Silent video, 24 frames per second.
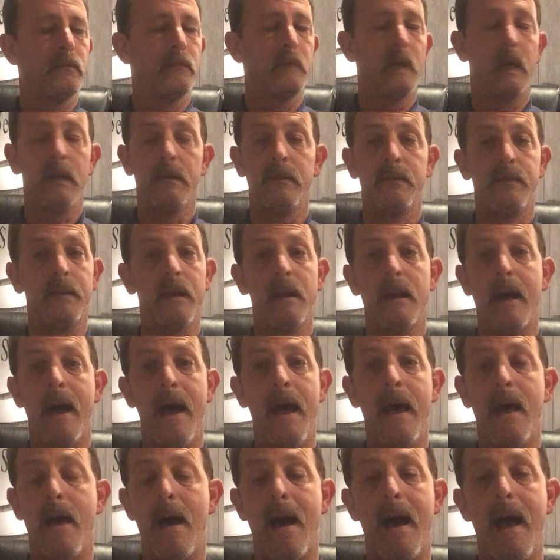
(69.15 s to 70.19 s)
Like I said,
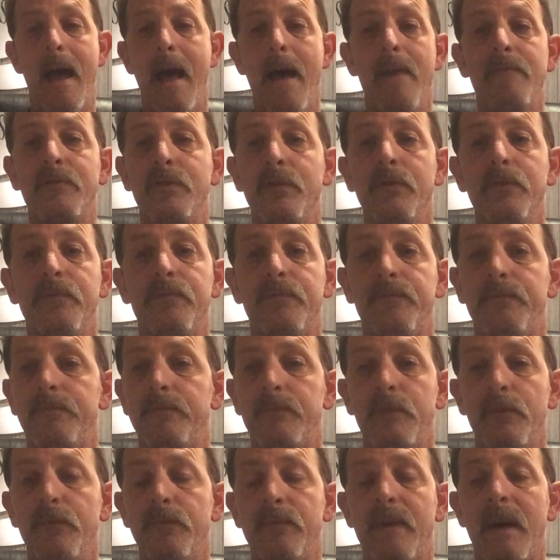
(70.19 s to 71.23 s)
I have two
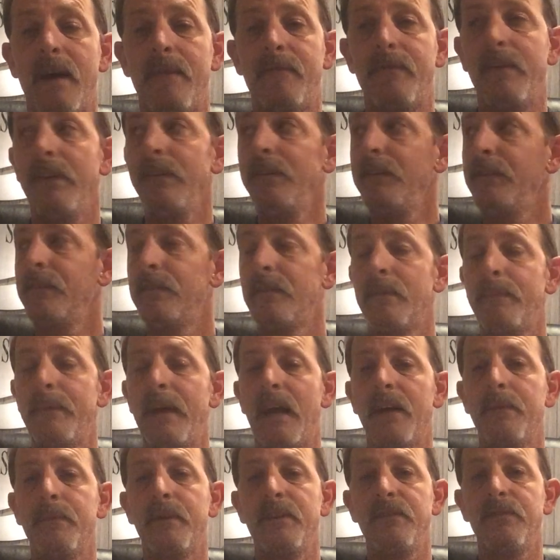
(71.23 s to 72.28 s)
550s in the
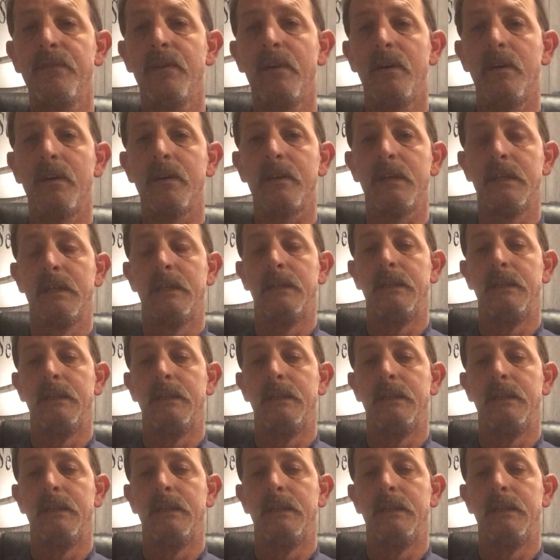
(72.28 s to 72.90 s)
back of my truck,